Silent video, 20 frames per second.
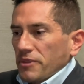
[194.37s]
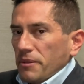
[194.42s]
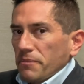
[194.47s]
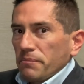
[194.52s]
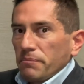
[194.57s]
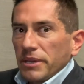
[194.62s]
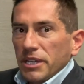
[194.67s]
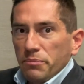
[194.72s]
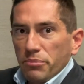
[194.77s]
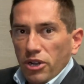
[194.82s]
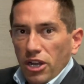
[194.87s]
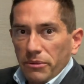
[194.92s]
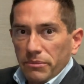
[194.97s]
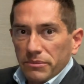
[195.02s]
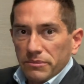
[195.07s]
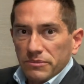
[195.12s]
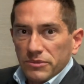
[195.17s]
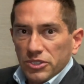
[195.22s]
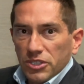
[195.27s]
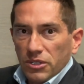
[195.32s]
Big problem.
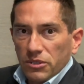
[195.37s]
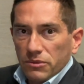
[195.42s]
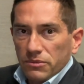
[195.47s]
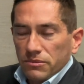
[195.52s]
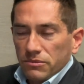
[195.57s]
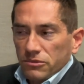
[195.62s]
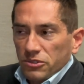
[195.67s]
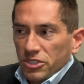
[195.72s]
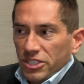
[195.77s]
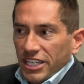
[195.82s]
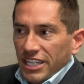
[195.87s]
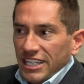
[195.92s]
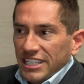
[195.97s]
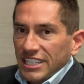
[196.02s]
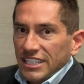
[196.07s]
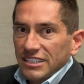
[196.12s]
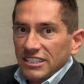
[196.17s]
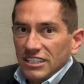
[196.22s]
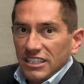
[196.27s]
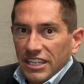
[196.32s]
So you kind of
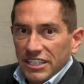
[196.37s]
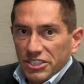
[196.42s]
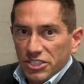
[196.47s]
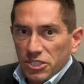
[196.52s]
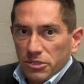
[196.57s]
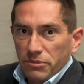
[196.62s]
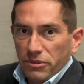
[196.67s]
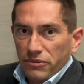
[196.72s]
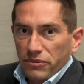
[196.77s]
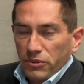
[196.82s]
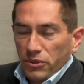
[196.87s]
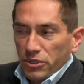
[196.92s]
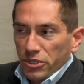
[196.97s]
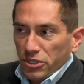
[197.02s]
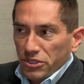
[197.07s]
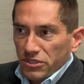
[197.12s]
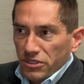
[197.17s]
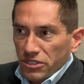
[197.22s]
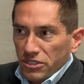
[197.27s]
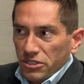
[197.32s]
get the lecture before your
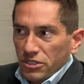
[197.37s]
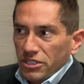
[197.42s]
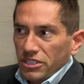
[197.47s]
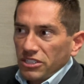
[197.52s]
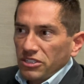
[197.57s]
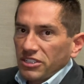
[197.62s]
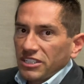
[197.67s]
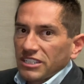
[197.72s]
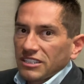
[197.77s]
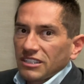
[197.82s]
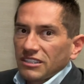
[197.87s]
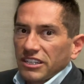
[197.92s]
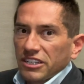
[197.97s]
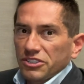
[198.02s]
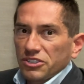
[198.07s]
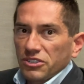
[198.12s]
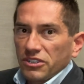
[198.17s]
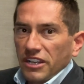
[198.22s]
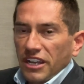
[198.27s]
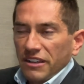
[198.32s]
surgery, you get the
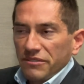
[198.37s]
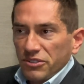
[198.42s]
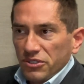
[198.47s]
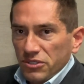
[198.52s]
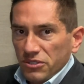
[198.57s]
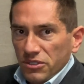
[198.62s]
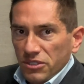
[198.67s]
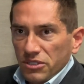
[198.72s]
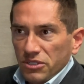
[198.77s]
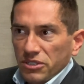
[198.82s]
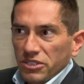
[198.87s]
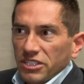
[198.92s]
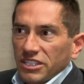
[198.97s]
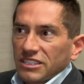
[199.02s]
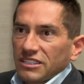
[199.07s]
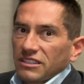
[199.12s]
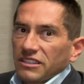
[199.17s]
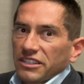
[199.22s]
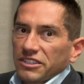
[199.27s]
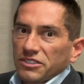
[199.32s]
lecture after surgery, you get
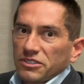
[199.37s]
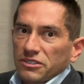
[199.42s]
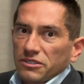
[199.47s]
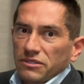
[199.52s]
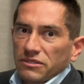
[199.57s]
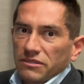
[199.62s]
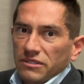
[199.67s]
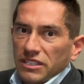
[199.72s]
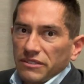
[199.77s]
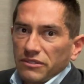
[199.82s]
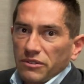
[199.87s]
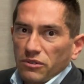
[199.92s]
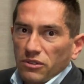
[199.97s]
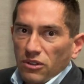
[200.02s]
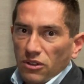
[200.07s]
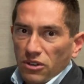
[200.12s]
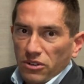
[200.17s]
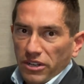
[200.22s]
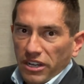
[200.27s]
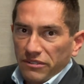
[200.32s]
the lecture even
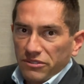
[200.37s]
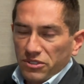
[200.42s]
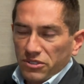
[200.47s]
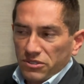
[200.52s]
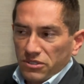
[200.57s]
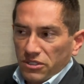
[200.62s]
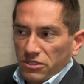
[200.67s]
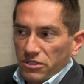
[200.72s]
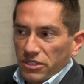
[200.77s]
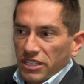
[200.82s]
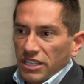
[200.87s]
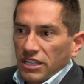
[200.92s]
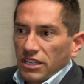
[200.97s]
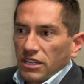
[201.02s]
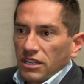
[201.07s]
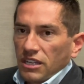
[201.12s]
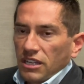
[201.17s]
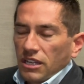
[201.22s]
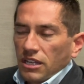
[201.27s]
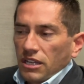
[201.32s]
longer after surgery.
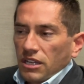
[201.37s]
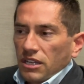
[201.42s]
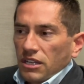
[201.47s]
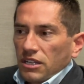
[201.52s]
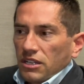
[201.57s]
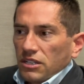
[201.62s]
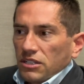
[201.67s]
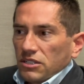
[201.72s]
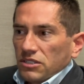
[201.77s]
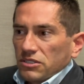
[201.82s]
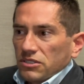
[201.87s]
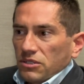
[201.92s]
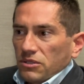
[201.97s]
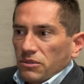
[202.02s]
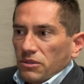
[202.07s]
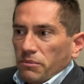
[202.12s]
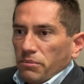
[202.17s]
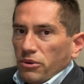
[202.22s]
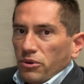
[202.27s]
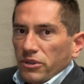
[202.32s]
So
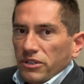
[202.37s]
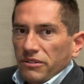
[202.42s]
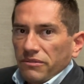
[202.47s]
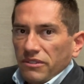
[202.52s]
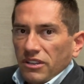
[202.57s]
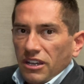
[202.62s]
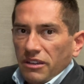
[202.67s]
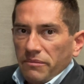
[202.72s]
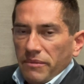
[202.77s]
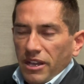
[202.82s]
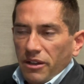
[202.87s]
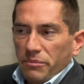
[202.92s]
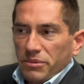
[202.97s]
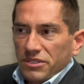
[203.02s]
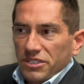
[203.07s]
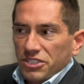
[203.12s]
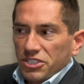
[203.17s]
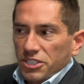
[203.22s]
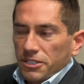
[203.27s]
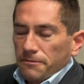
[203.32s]
the point of not
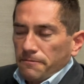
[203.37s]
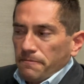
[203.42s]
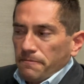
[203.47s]
malposition.